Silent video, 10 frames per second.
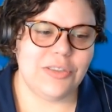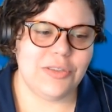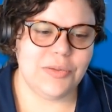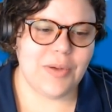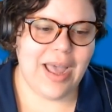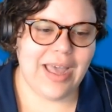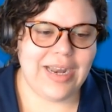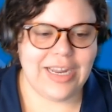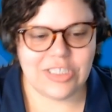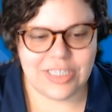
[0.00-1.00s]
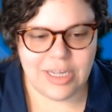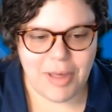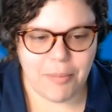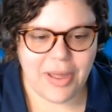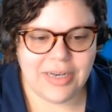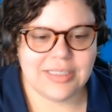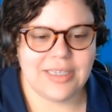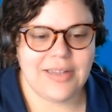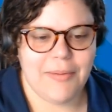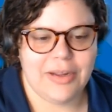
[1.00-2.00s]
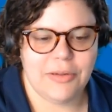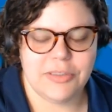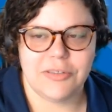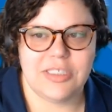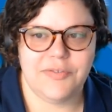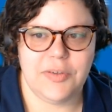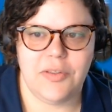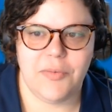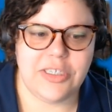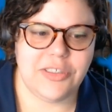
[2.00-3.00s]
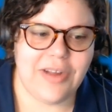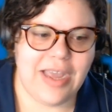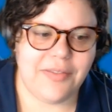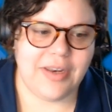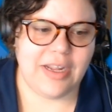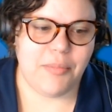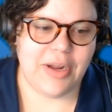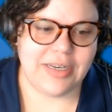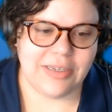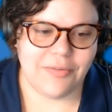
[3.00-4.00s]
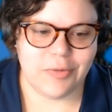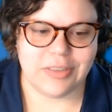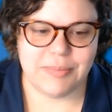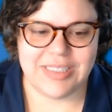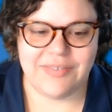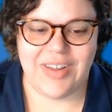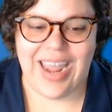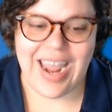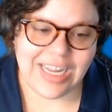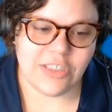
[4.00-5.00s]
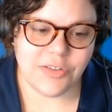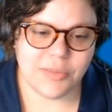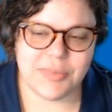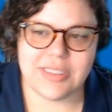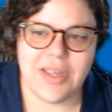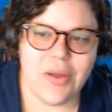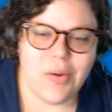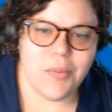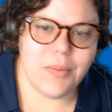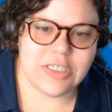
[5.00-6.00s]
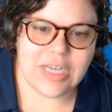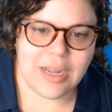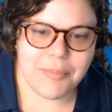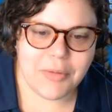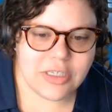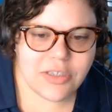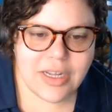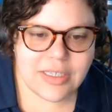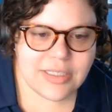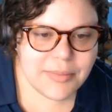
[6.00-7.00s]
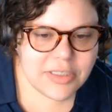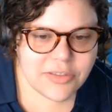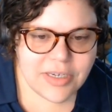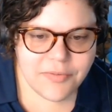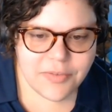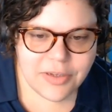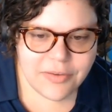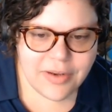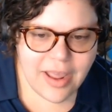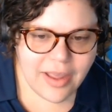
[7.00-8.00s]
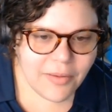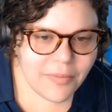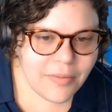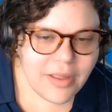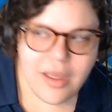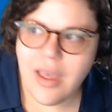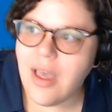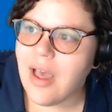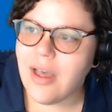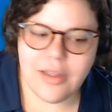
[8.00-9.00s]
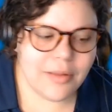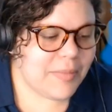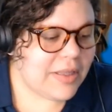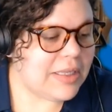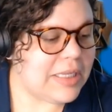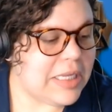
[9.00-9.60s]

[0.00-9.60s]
to add HTML buttons, allowing users to view the racial or ethnic breakdown for specific age groups, which I'm going to try and demonstrate for you now. Um,